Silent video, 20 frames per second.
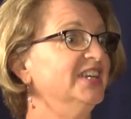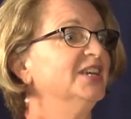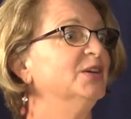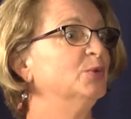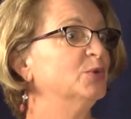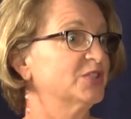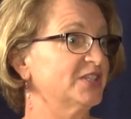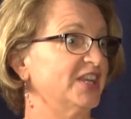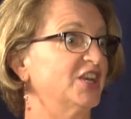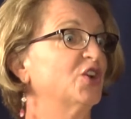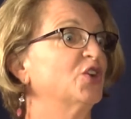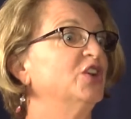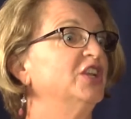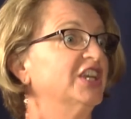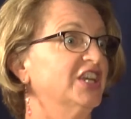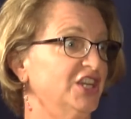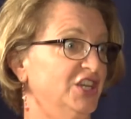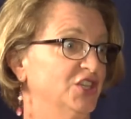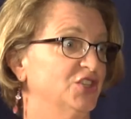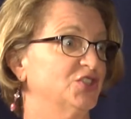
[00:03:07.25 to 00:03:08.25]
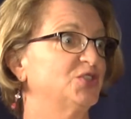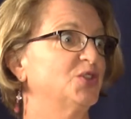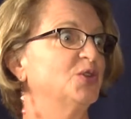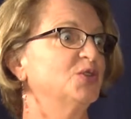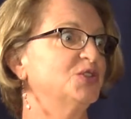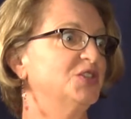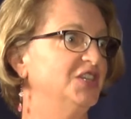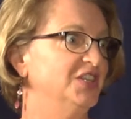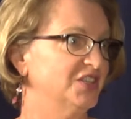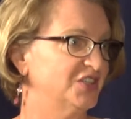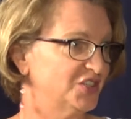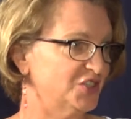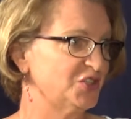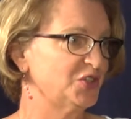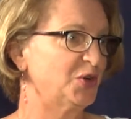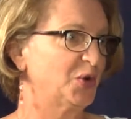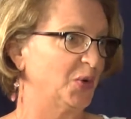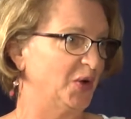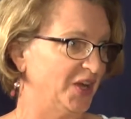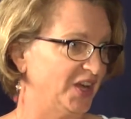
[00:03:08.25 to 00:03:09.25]
was like earning an associate's
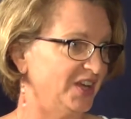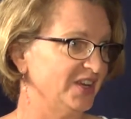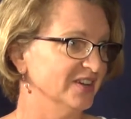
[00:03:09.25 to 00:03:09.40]
degree.